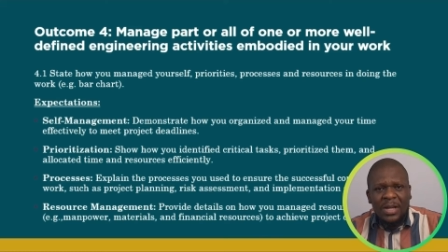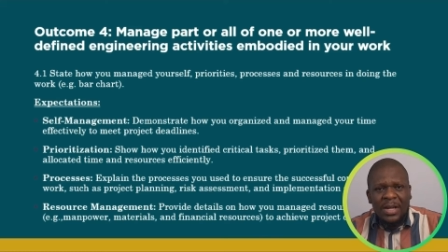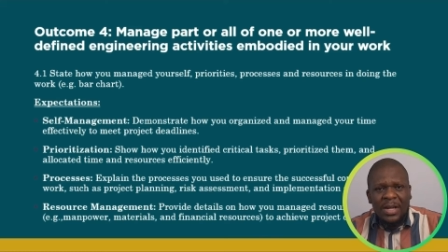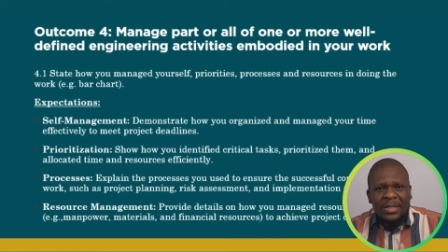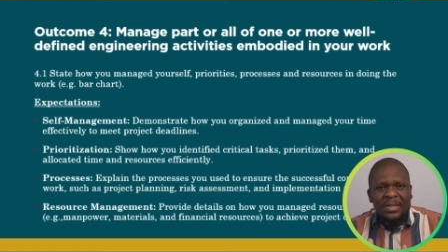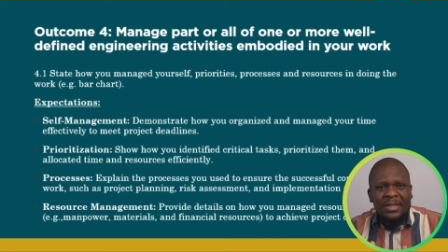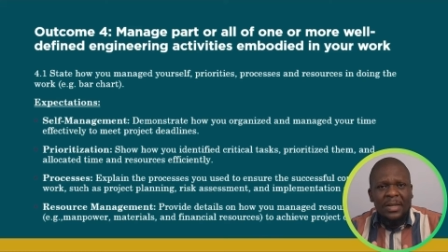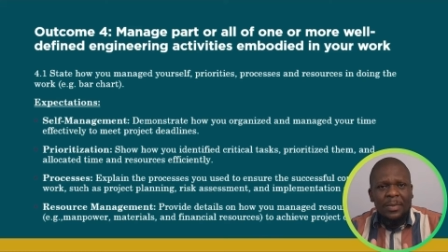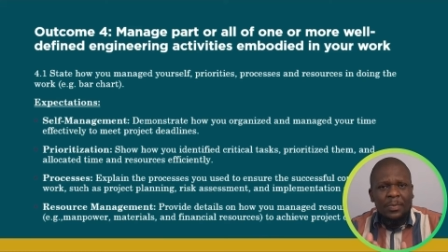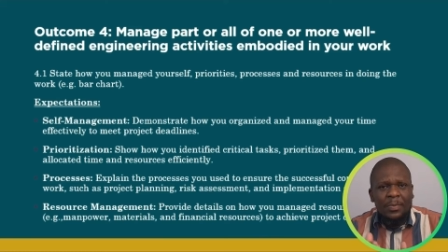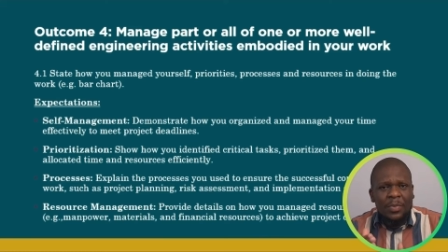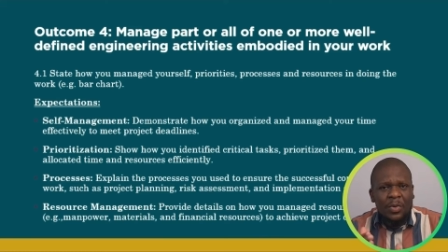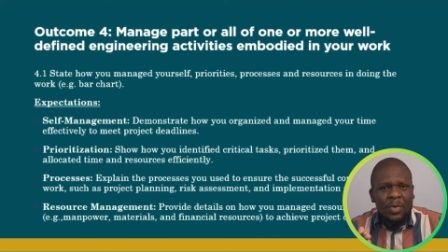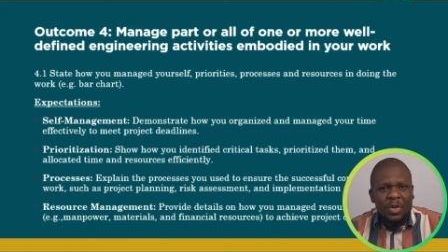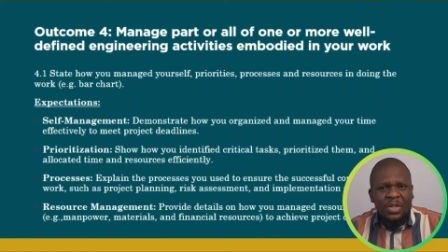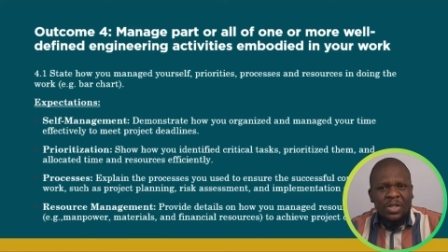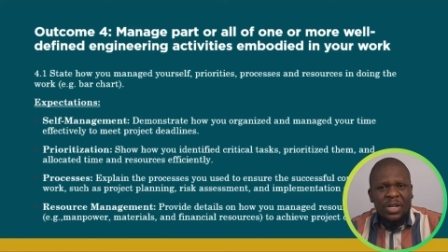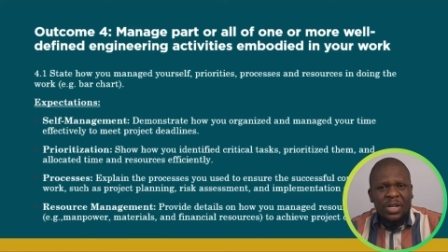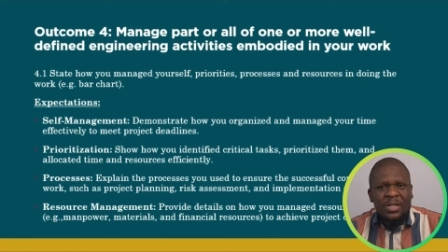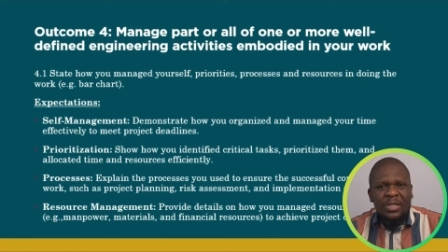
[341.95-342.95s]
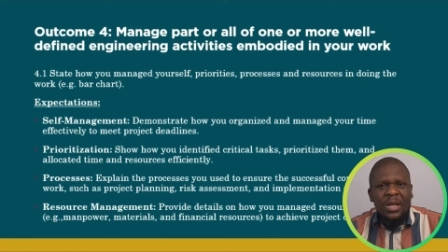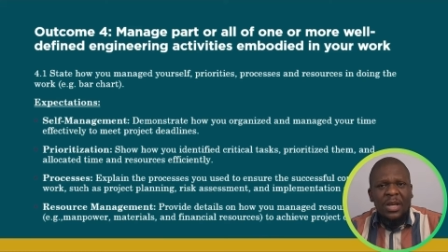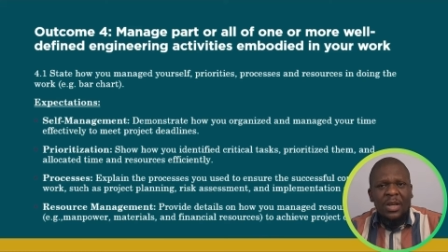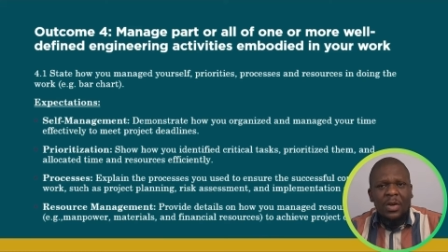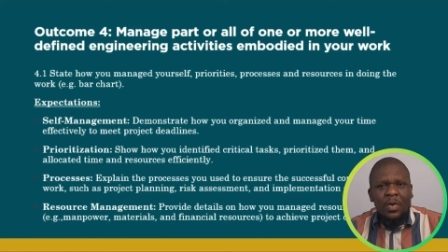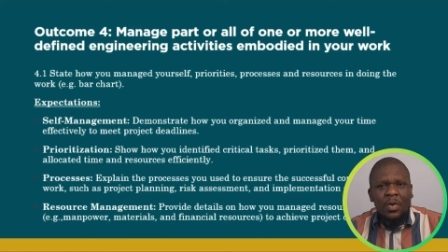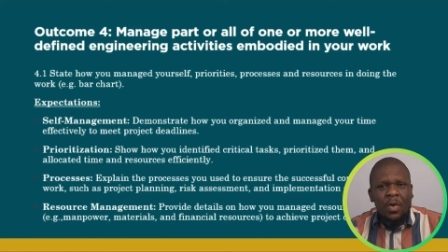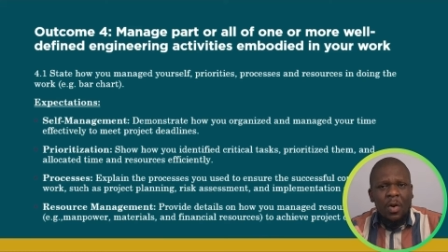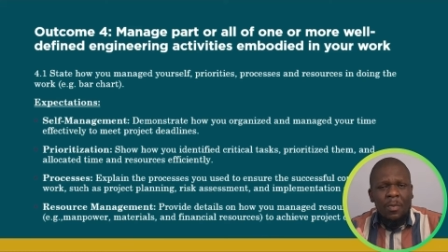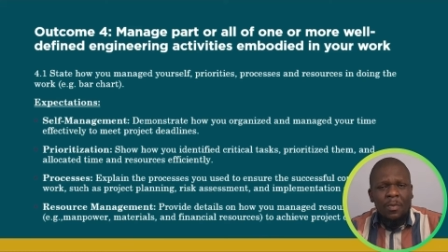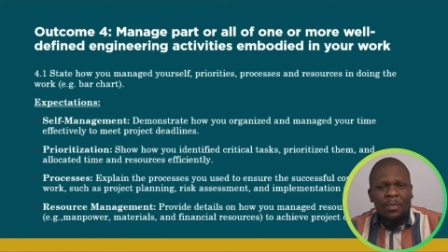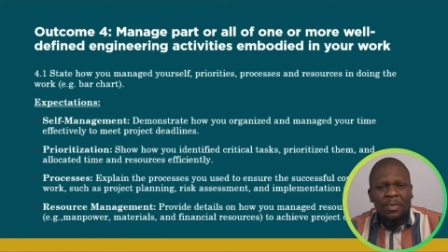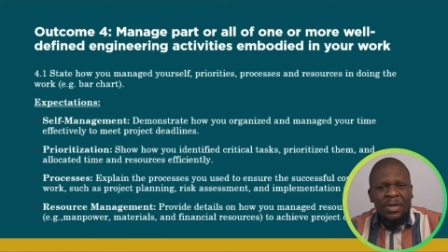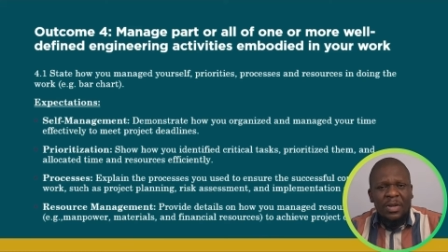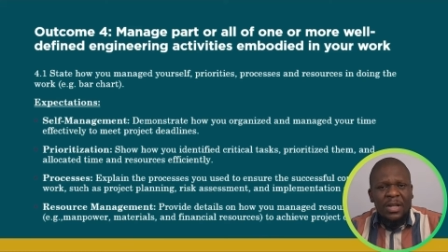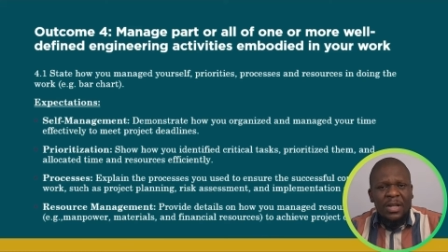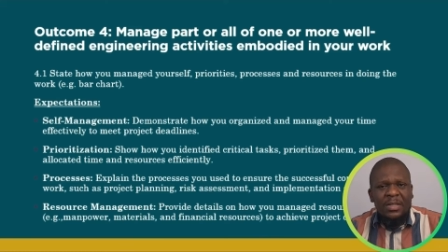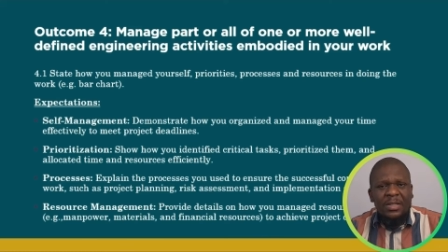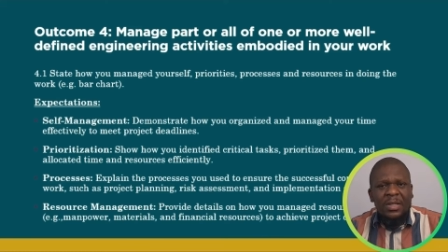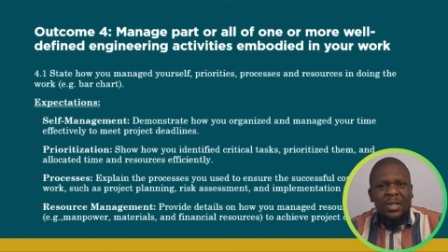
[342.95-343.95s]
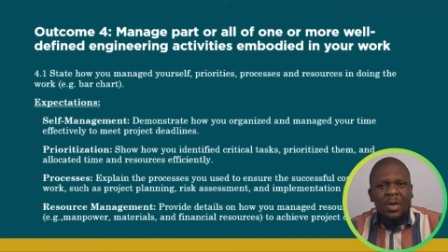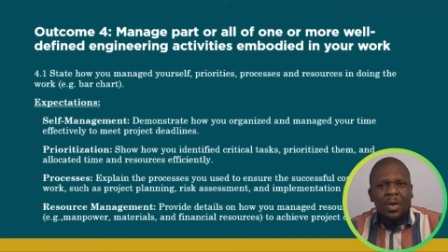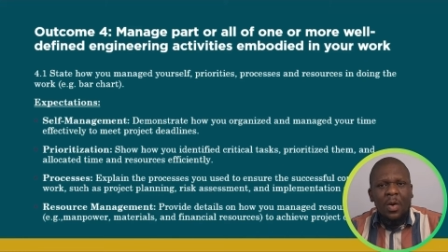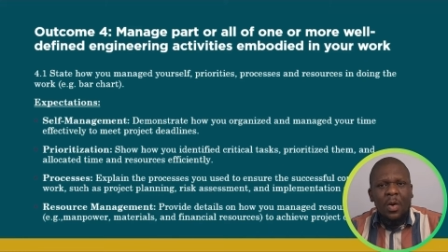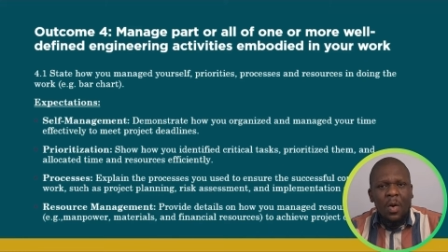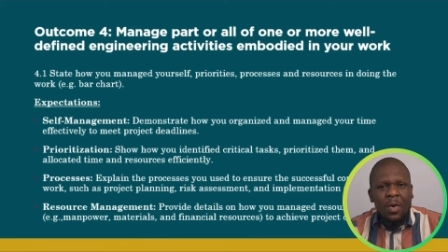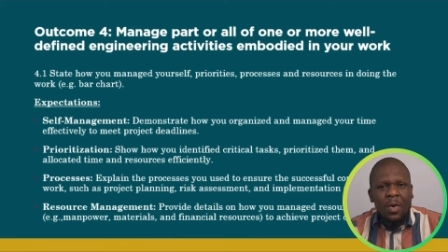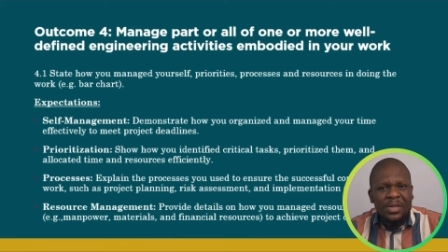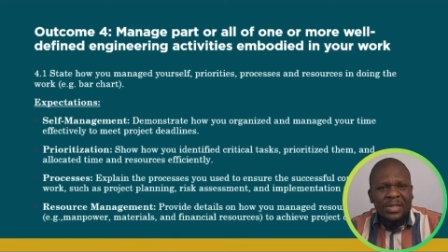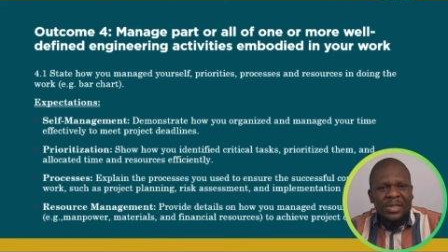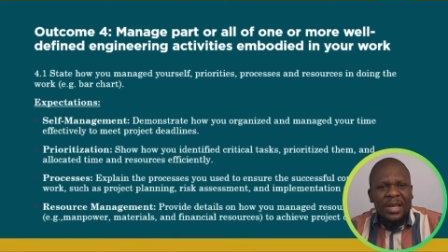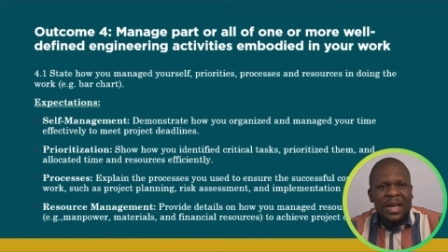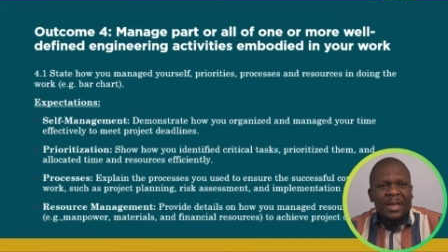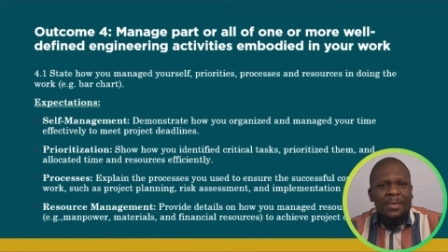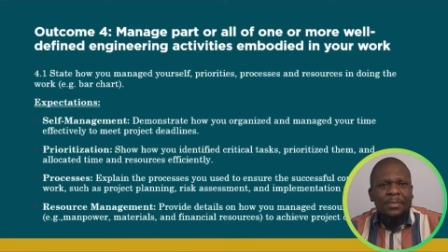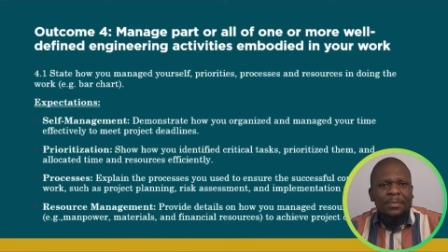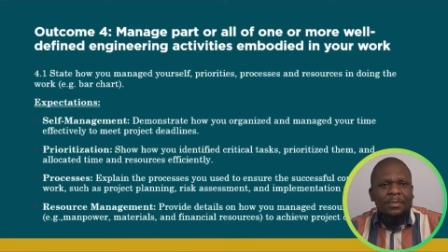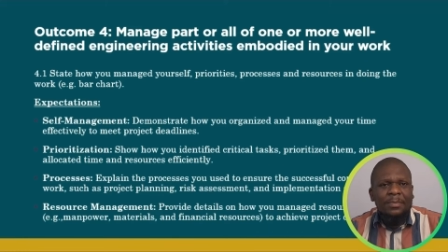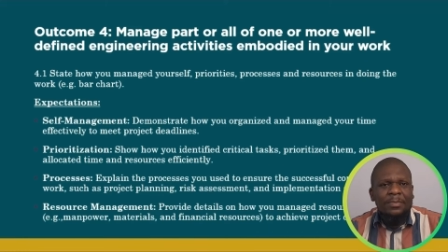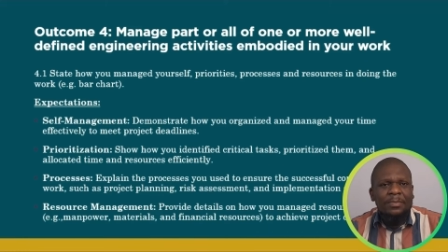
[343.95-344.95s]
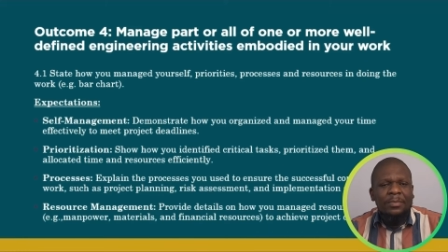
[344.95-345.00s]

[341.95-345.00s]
that the project completes on time.